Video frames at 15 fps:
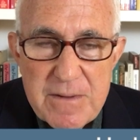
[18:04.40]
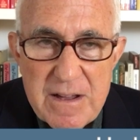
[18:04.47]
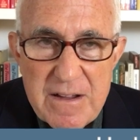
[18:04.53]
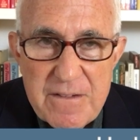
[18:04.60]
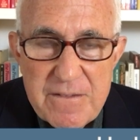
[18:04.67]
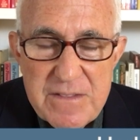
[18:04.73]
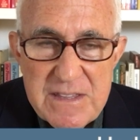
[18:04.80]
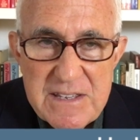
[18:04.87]

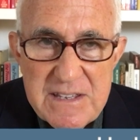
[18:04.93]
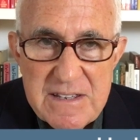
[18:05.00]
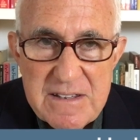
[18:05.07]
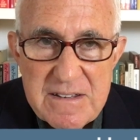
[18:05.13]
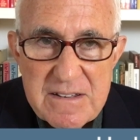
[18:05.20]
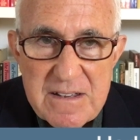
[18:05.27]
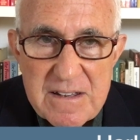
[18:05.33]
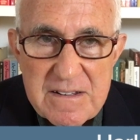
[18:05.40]
of the
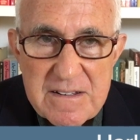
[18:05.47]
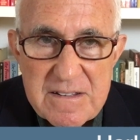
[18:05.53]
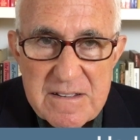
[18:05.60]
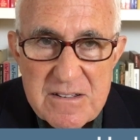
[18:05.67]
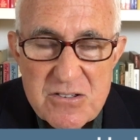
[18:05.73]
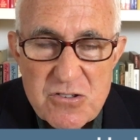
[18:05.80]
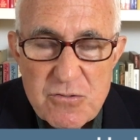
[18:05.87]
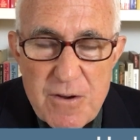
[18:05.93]

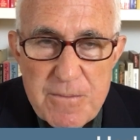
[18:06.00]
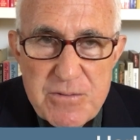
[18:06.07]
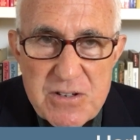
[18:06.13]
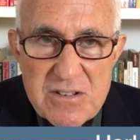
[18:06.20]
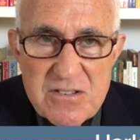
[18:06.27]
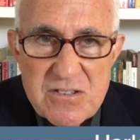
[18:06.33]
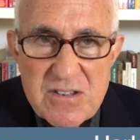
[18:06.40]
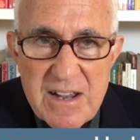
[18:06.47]

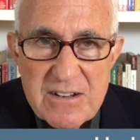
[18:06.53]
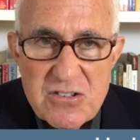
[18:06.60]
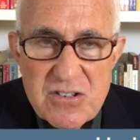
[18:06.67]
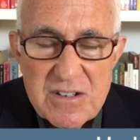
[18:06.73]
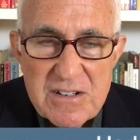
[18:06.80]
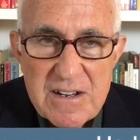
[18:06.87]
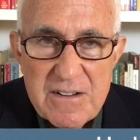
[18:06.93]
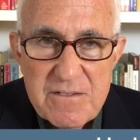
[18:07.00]
description
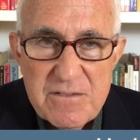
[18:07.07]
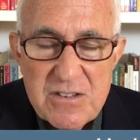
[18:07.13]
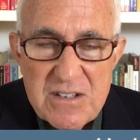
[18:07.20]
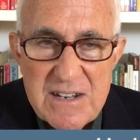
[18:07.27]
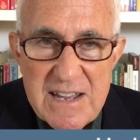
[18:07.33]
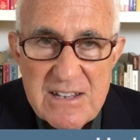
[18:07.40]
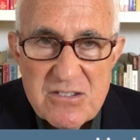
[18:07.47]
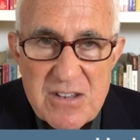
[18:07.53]
section of
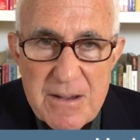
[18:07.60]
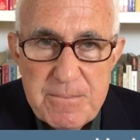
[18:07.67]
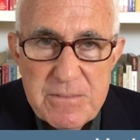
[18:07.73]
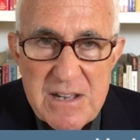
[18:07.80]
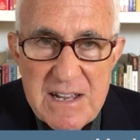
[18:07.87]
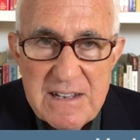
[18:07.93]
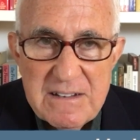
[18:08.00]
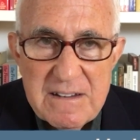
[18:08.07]
today's
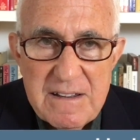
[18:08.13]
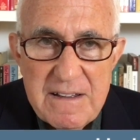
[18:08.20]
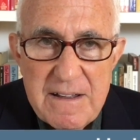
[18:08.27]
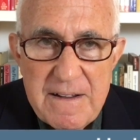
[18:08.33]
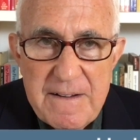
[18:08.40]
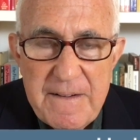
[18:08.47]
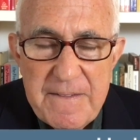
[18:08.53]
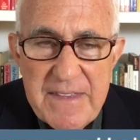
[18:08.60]
update.
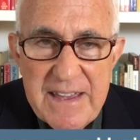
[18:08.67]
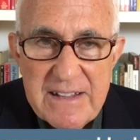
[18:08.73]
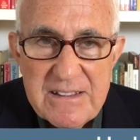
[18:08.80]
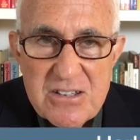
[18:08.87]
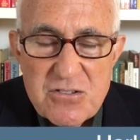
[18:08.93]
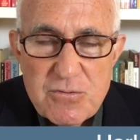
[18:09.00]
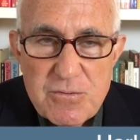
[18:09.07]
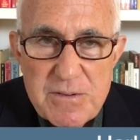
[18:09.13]
And
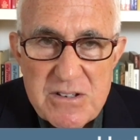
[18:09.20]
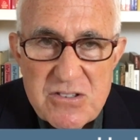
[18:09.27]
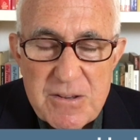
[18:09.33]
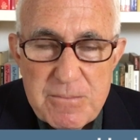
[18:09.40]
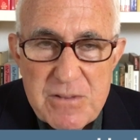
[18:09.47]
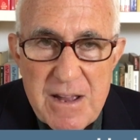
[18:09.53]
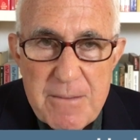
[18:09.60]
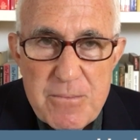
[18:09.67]
this will be
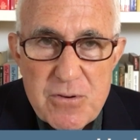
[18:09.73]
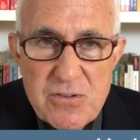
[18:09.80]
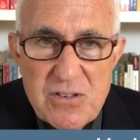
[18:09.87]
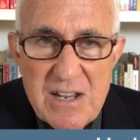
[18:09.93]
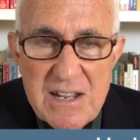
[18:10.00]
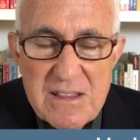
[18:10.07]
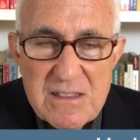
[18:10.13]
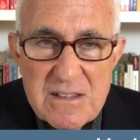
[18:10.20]
September
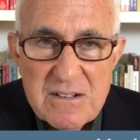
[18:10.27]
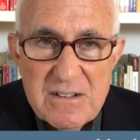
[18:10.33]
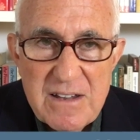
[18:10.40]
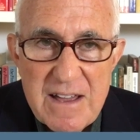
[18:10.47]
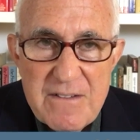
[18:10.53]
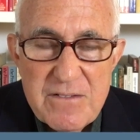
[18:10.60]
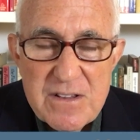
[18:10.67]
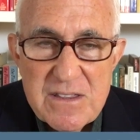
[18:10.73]
10th and
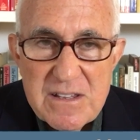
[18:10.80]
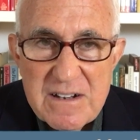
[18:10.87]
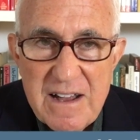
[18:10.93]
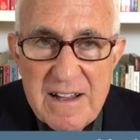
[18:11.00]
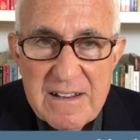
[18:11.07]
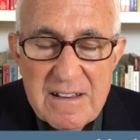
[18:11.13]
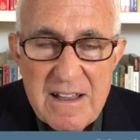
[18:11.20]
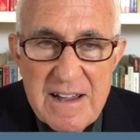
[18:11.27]
11th, an
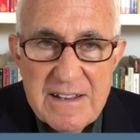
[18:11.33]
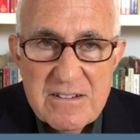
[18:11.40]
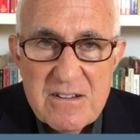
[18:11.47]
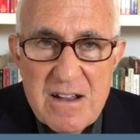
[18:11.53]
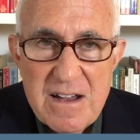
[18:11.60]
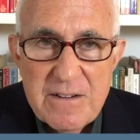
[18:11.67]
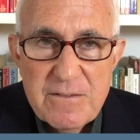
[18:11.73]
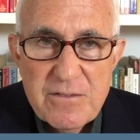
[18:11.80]
online
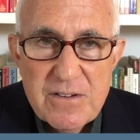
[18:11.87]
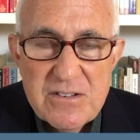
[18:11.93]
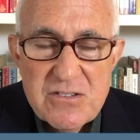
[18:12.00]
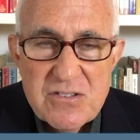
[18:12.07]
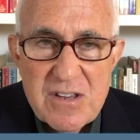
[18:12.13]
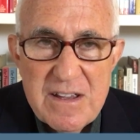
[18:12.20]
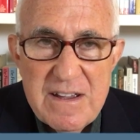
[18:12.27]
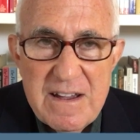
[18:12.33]

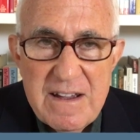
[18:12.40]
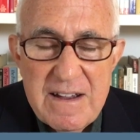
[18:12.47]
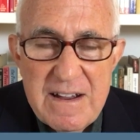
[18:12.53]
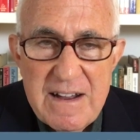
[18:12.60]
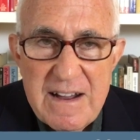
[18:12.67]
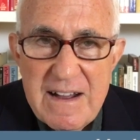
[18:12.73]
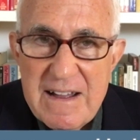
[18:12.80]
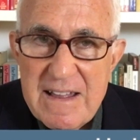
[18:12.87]
conference.
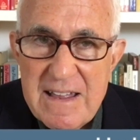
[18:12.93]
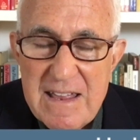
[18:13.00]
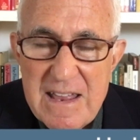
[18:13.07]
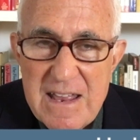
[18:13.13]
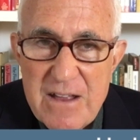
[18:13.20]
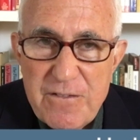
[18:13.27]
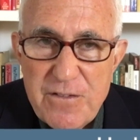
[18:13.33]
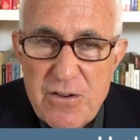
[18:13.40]

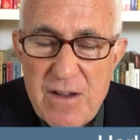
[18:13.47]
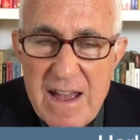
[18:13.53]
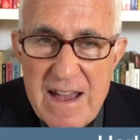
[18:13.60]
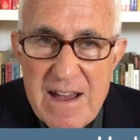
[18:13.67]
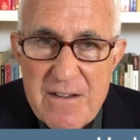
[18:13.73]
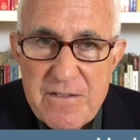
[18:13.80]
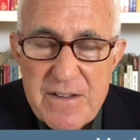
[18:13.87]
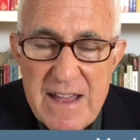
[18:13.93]
If you
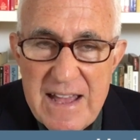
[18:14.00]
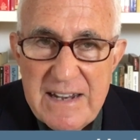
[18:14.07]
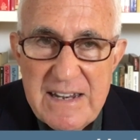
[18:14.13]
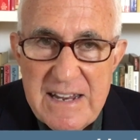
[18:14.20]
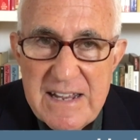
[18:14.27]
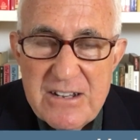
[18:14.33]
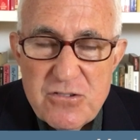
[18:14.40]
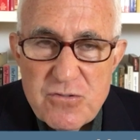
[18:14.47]
have any
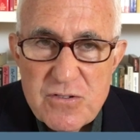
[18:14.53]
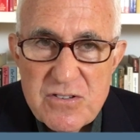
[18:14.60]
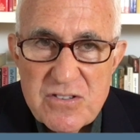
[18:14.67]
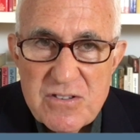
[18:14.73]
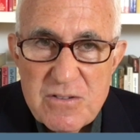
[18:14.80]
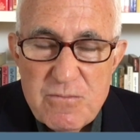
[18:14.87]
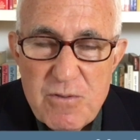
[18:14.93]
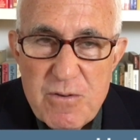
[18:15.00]
interest
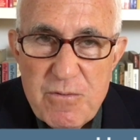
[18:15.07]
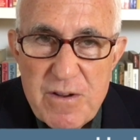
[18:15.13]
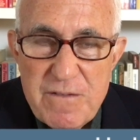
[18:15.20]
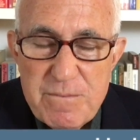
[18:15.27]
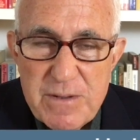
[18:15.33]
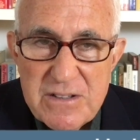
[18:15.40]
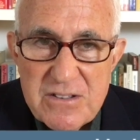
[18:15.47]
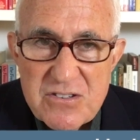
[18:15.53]
in what
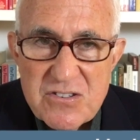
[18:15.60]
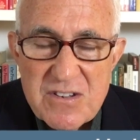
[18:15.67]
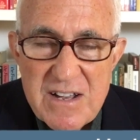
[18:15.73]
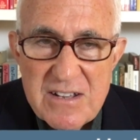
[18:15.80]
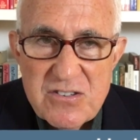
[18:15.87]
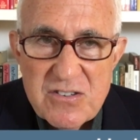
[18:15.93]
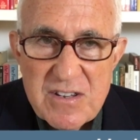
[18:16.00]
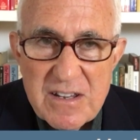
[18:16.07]
we've been
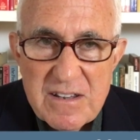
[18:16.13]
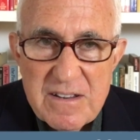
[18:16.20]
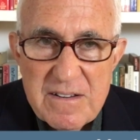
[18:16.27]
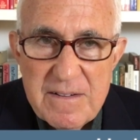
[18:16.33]
discussing,